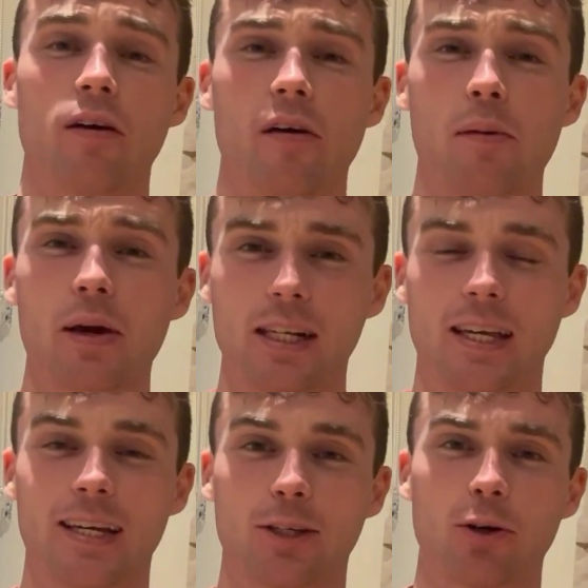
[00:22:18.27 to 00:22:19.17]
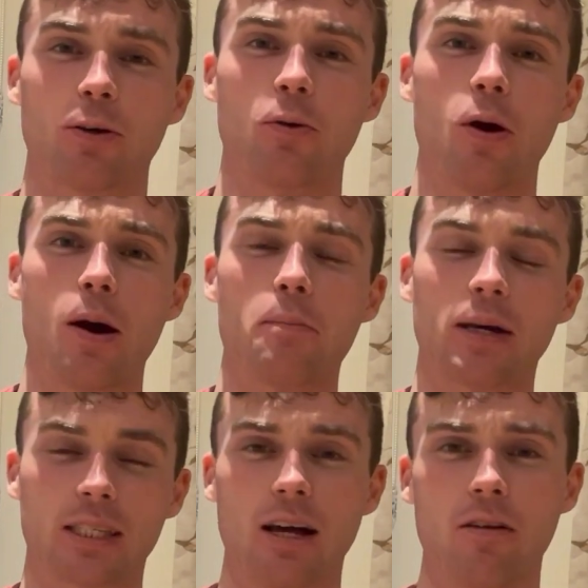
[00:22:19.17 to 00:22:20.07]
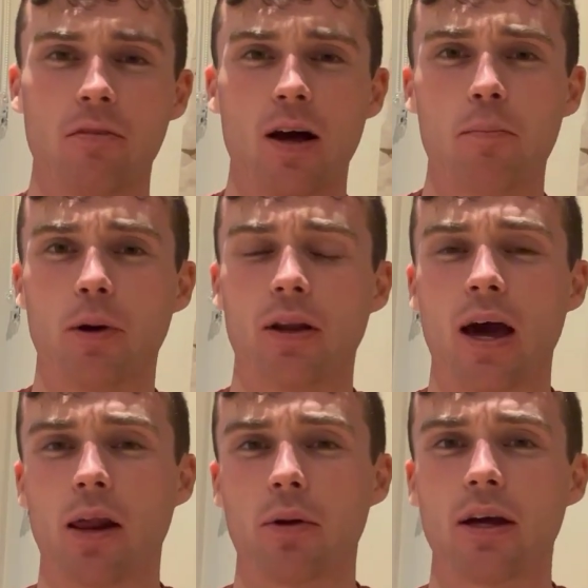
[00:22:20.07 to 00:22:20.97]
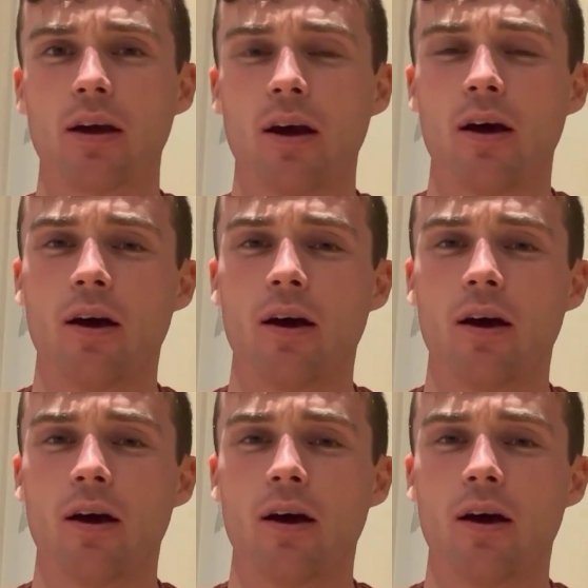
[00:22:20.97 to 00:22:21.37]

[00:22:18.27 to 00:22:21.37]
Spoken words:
if I may say so myself. But anyway,